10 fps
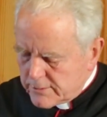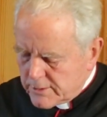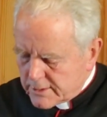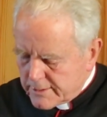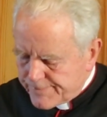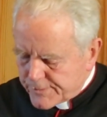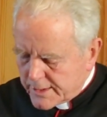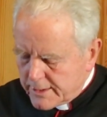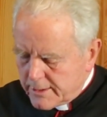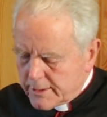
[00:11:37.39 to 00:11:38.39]
You've got
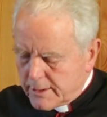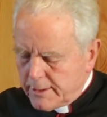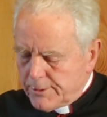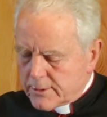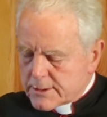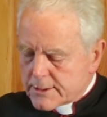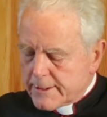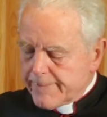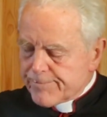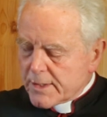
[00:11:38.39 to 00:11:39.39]
the liberals.
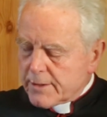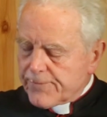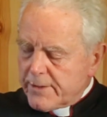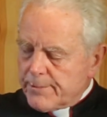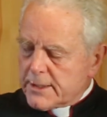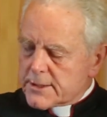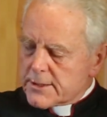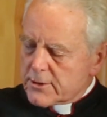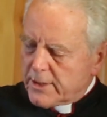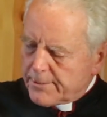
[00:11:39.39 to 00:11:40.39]
The
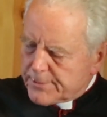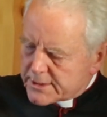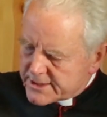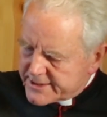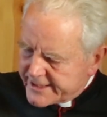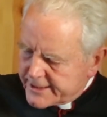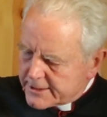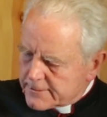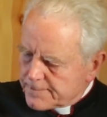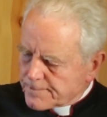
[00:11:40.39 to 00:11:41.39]
Freemasons grabbed the
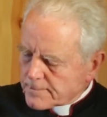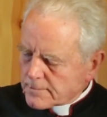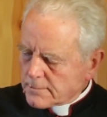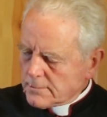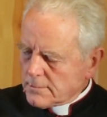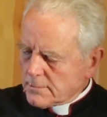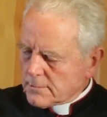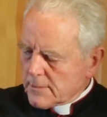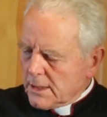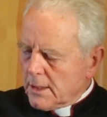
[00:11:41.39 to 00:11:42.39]
state,
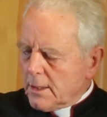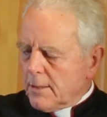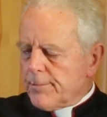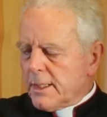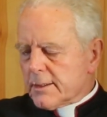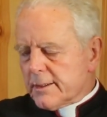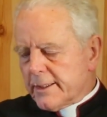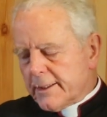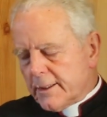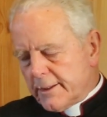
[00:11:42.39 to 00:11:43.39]
but
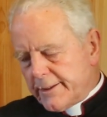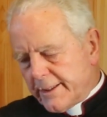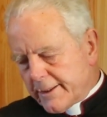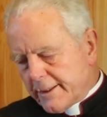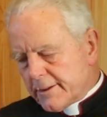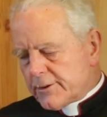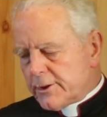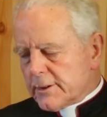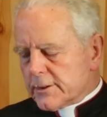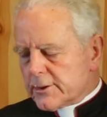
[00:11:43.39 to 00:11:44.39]
they can't yet get the
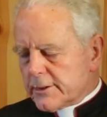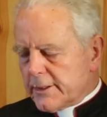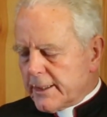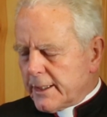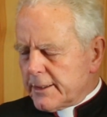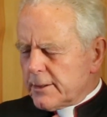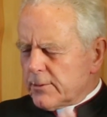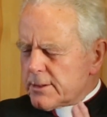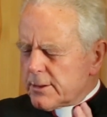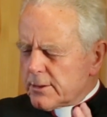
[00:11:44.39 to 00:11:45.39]
church. The idea
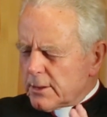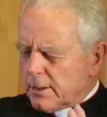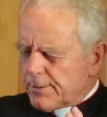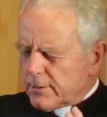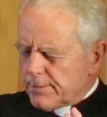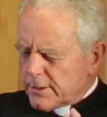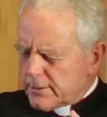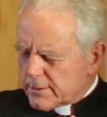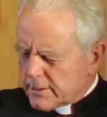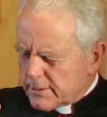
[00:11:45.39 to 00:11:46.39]
was to topple
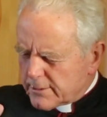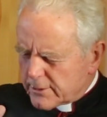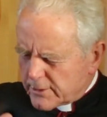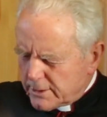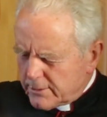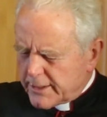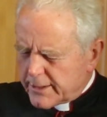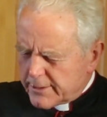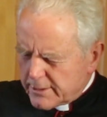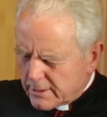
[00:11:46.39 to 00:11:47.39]
both the throne
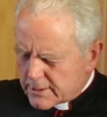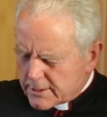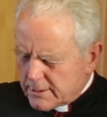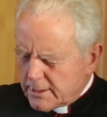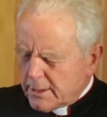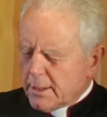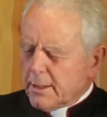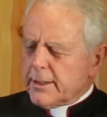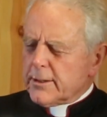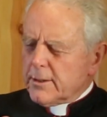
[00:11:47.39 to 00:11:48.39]
and the altar.
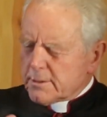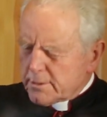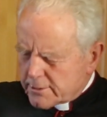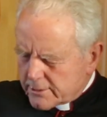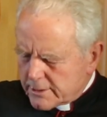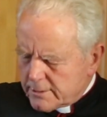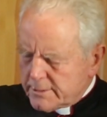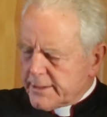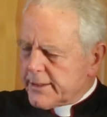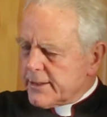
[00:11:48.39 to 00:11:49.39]
They got the
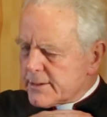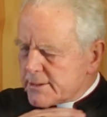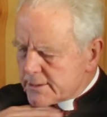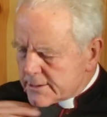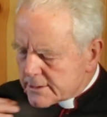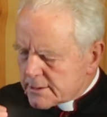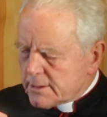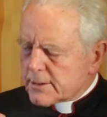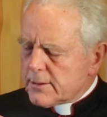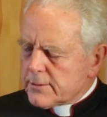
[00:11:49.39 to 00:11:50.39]
throne. They guillotined
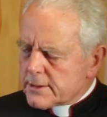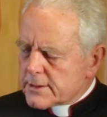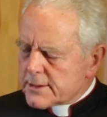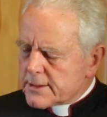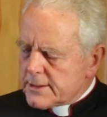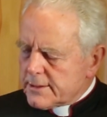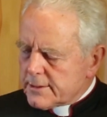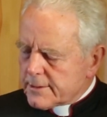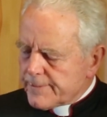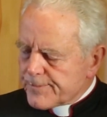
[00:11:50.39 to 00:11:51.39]
Louis
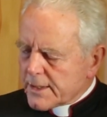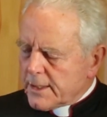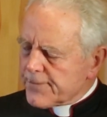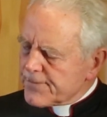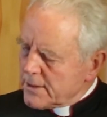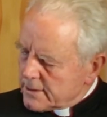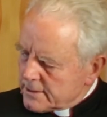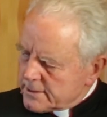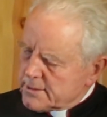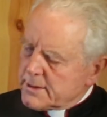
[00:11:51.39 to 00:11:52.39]
XVI,
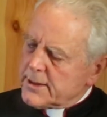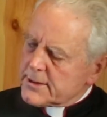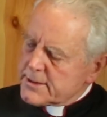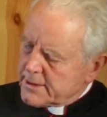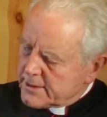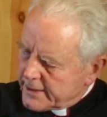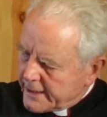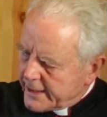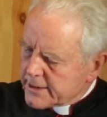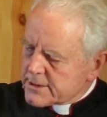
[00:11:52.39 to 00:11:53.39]
as they had
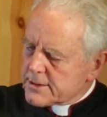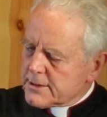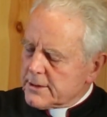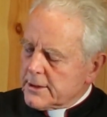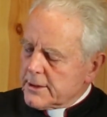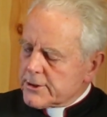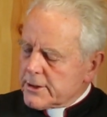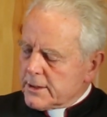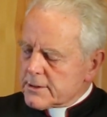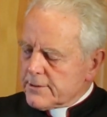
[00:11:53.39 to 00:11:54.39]
axed
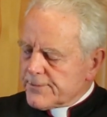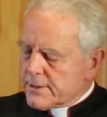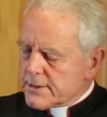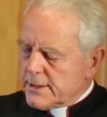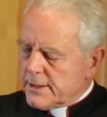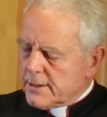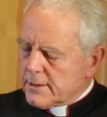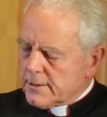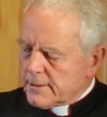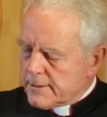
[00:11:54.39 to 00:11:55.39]
Charles I in
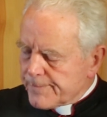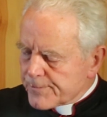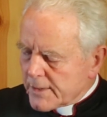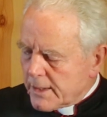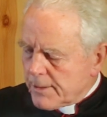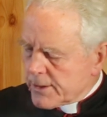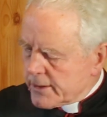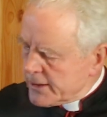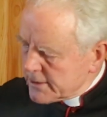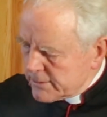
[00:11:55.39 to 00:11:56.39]
England,
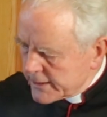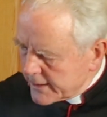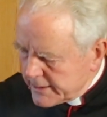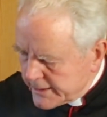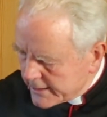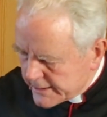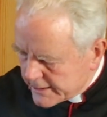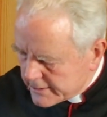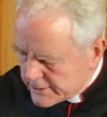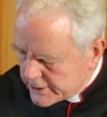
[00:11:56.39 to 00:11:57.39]
but they don't yet
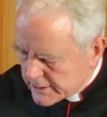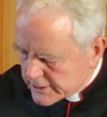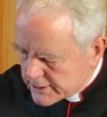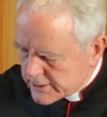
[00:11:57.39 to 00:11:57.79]
get the church.